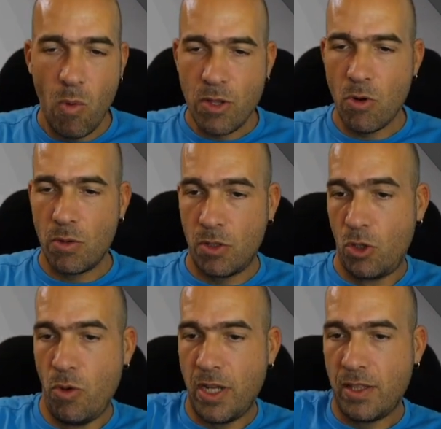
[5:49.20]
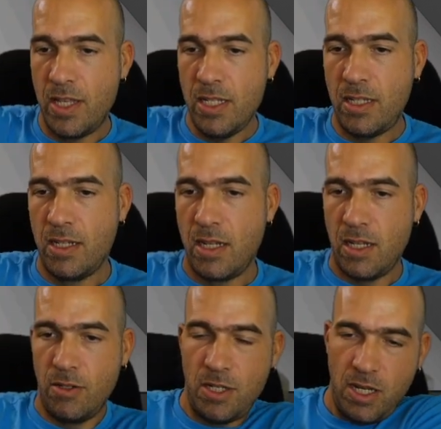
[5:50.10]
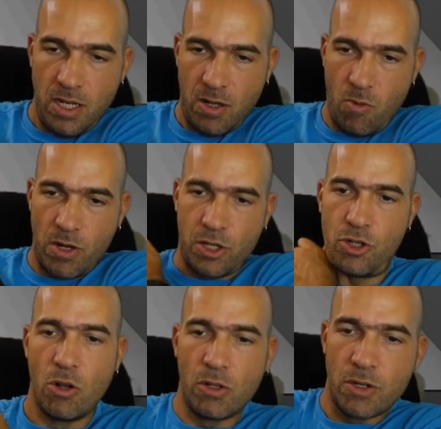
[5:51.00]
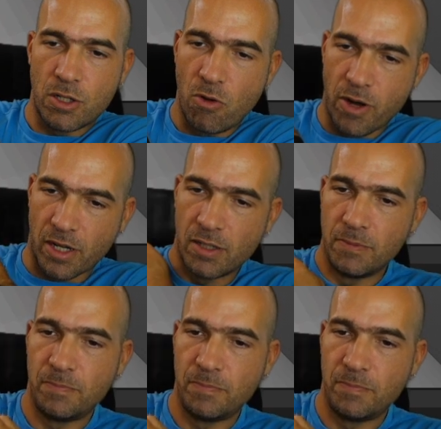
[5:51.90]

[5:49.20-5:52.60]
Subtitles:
when you're doing this, you see where the shoulder is going.